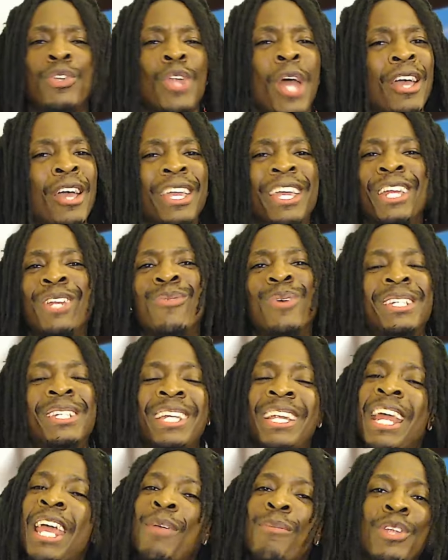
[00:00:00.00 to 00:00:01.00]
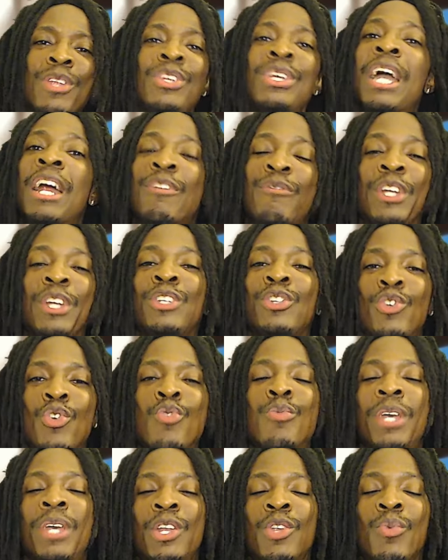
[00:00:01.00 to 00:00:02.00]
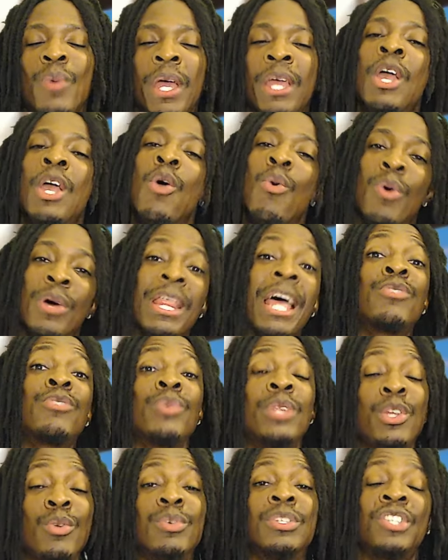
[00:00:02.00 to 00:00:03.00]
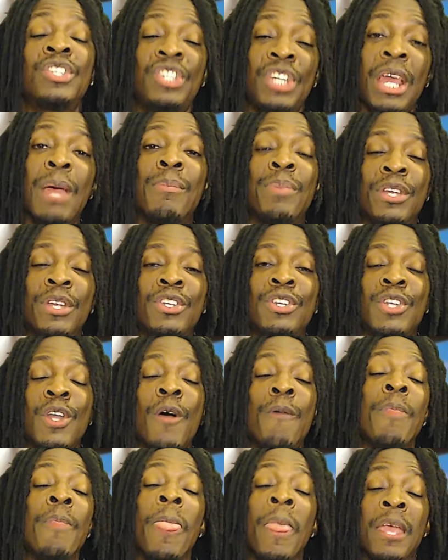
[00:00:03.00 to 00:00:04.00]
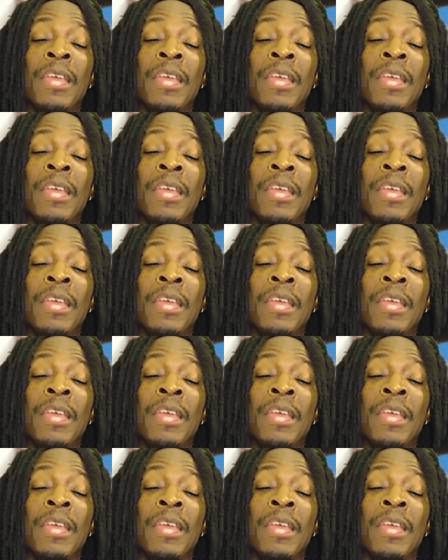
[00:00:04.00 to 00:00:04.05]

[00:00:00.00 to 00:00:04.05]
Naoya Inoue said, hey, man, you got to fight Takuma Inoue. Well, that's when he was a champion, you know.